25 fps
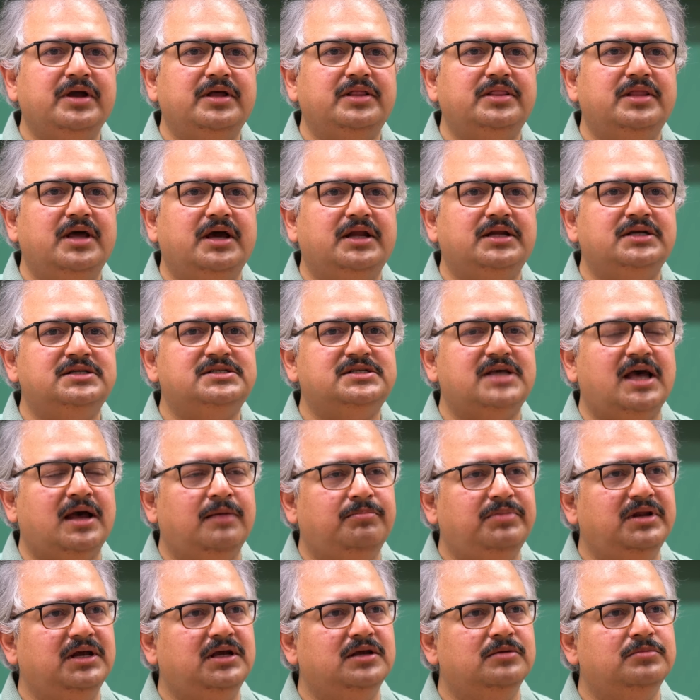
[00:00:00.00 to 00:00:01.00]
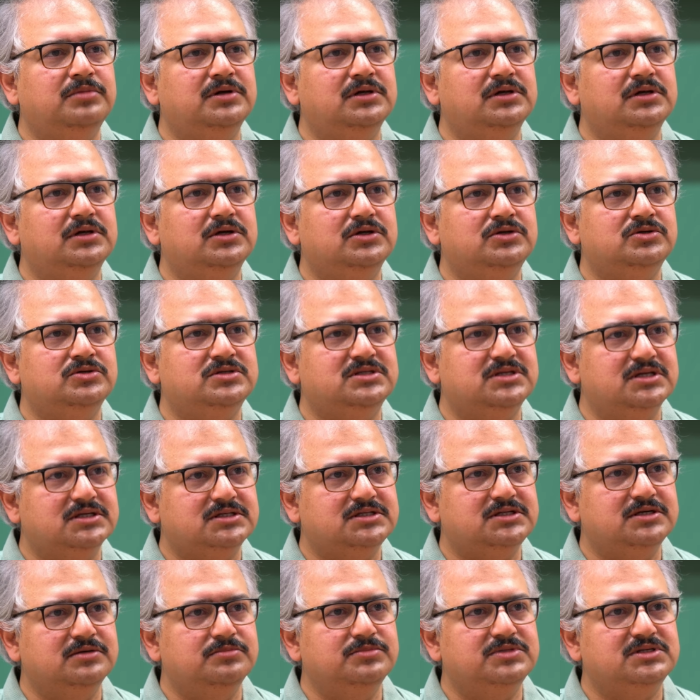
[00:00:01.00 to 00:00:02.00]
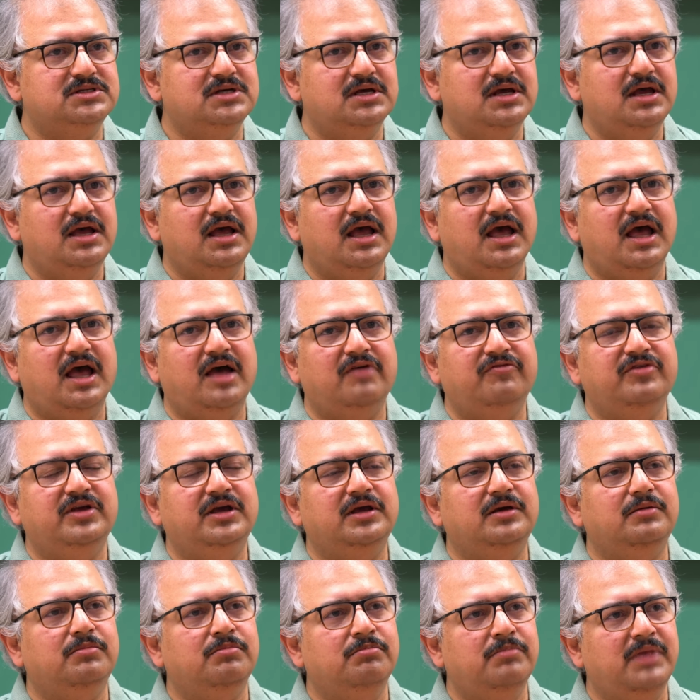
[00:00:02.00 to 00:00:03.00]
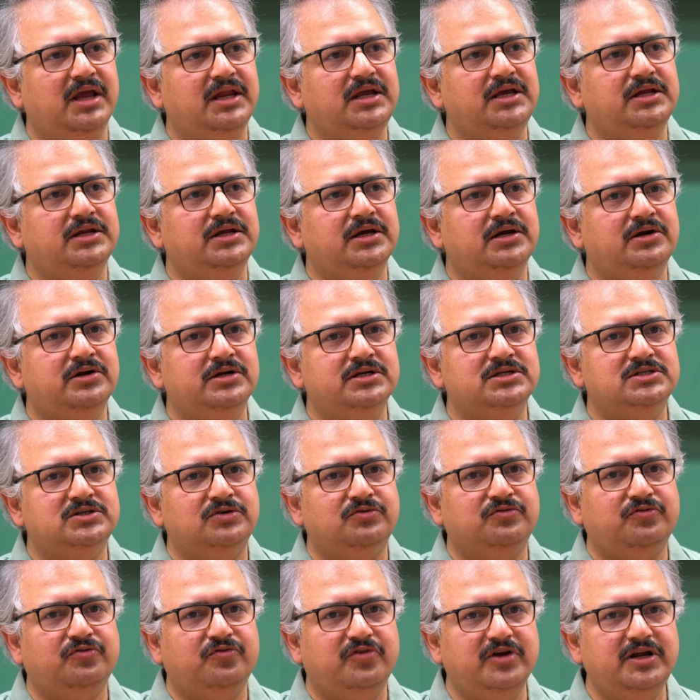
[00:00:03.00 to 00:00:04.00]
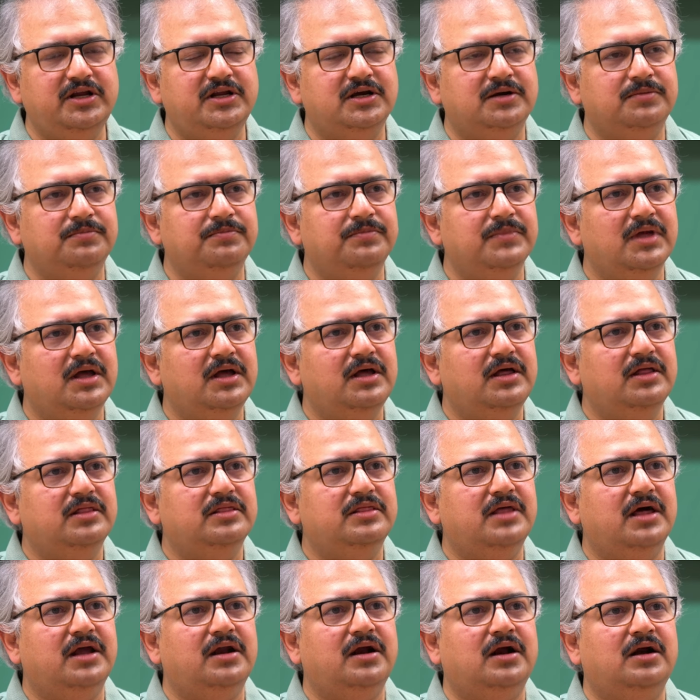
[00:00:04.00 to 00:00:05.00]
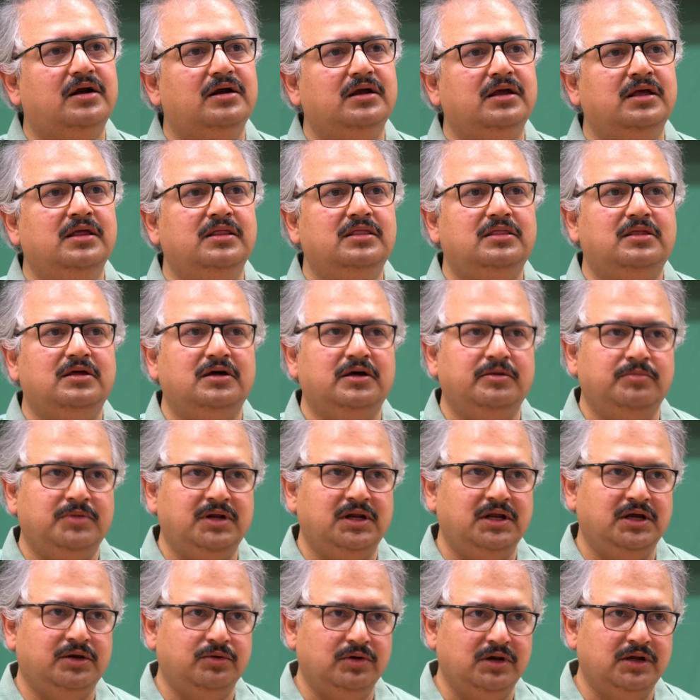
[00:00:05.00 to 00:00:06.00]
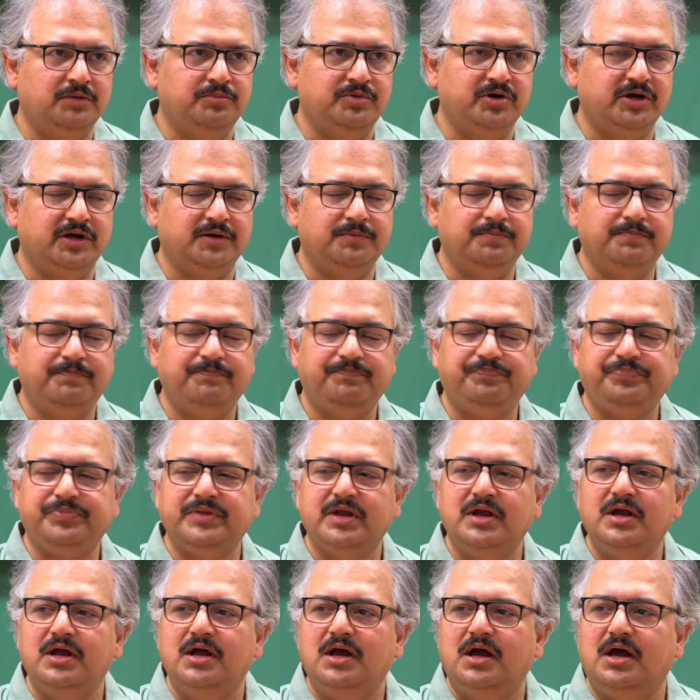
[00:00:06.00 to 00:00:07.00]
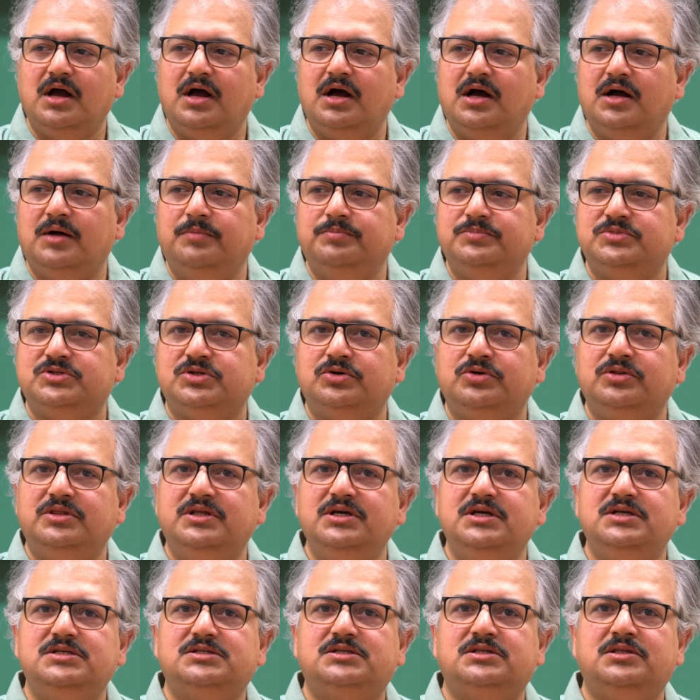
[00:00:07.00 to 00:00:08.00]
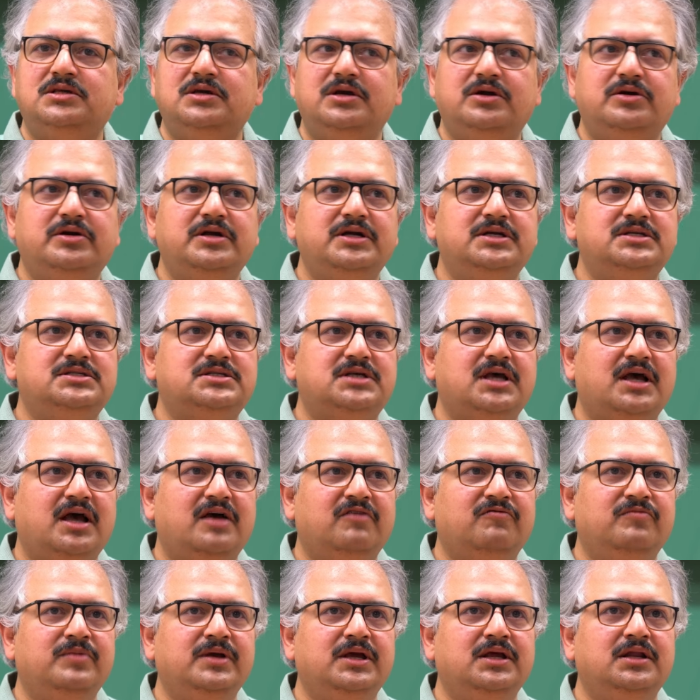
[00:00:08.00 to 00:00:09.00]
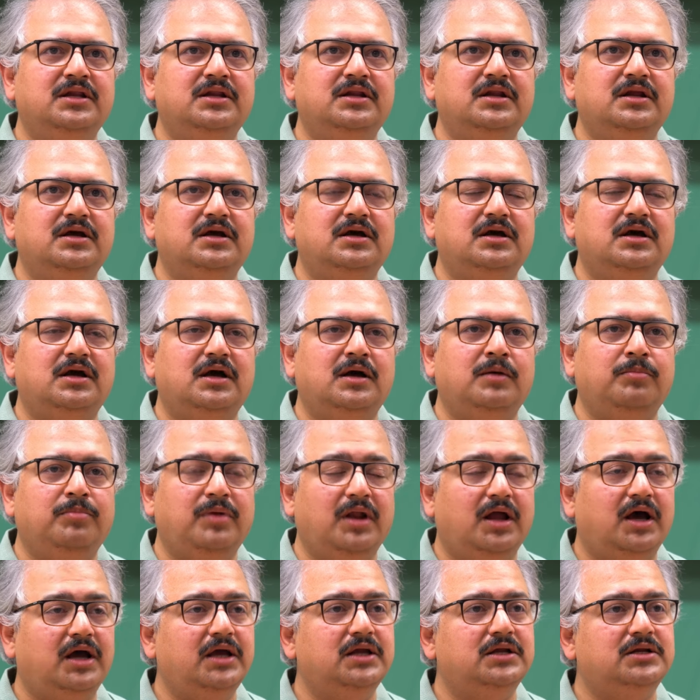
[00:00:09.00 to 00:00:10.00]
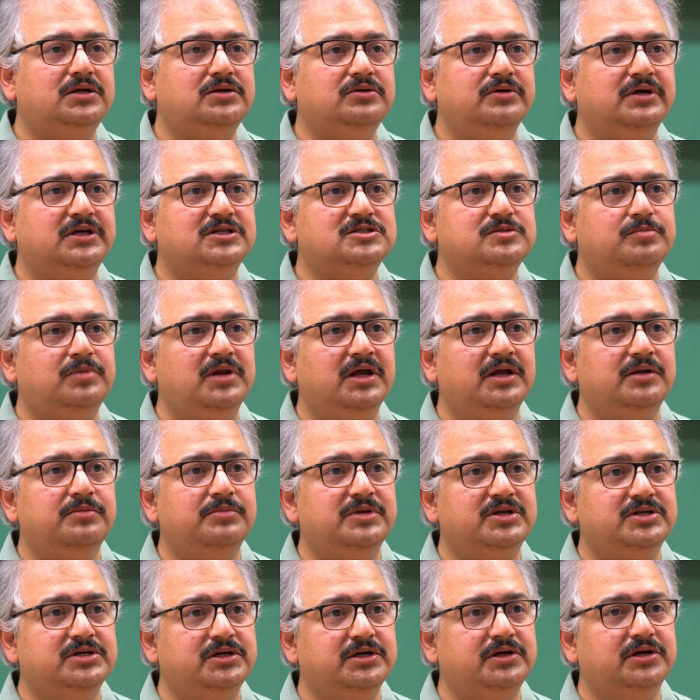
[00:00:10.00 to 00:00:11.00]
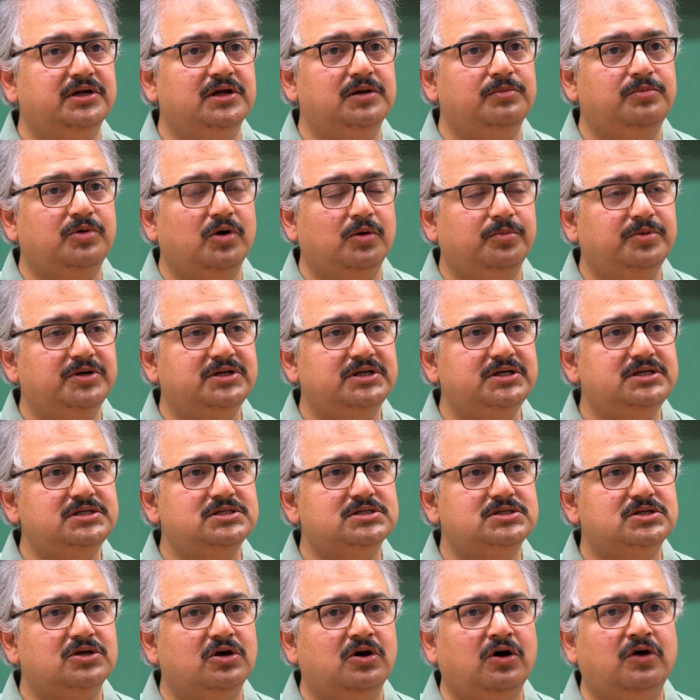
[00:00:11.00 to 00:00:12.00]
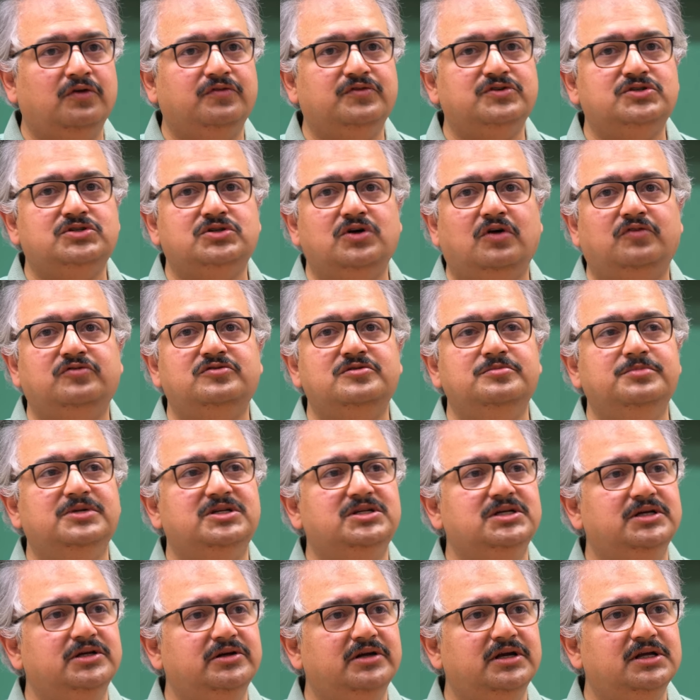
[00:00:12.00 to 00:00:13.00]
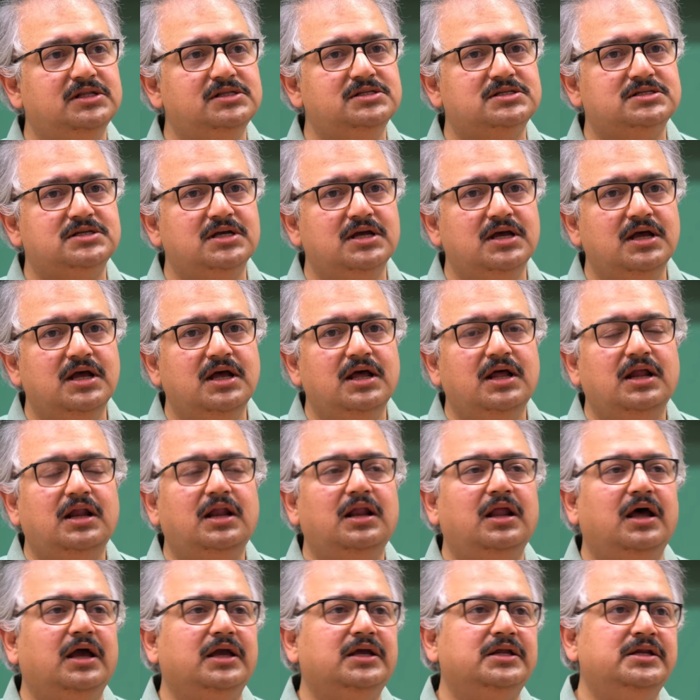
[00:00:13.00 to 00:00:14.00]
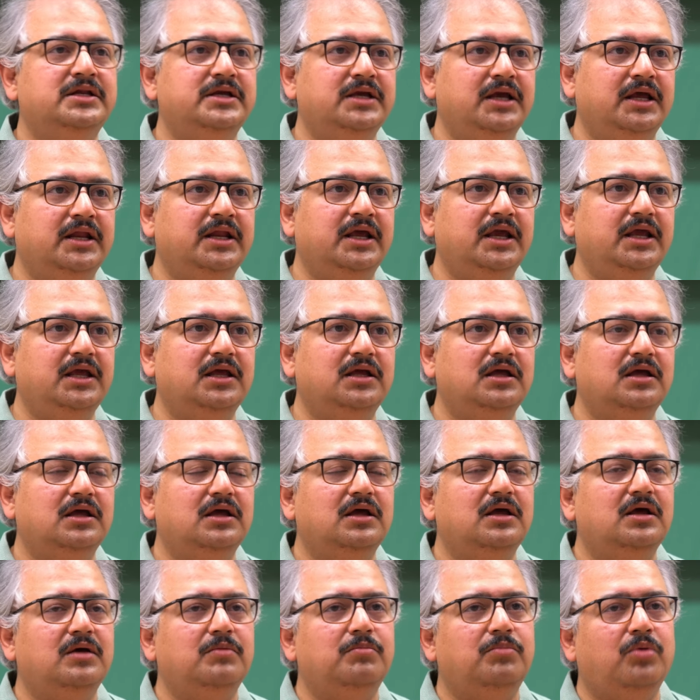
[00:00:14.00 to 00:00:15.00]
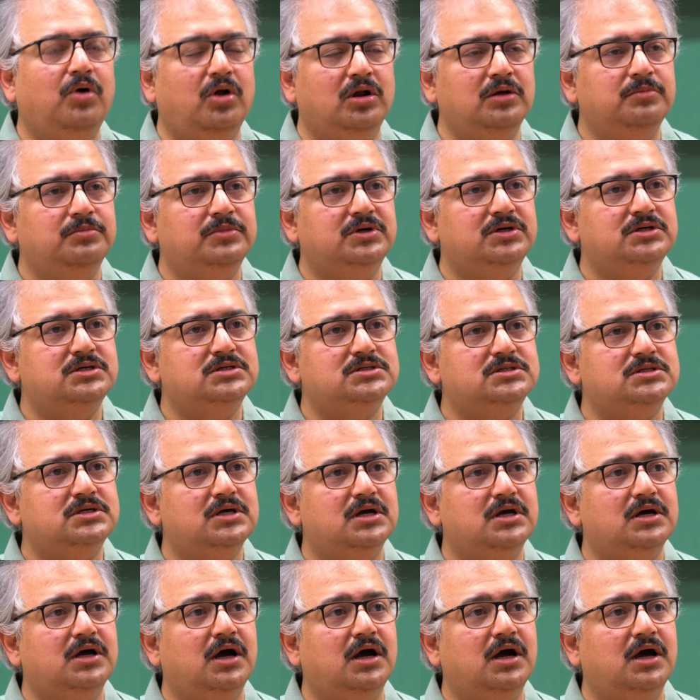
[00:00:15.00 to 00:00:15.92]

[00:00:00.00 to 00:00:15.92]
that is applicable to systems having many degrees of freedom that are in thermal equilibrium. So these theories have been applied to explain material properties of soft materials like DNA, polymers,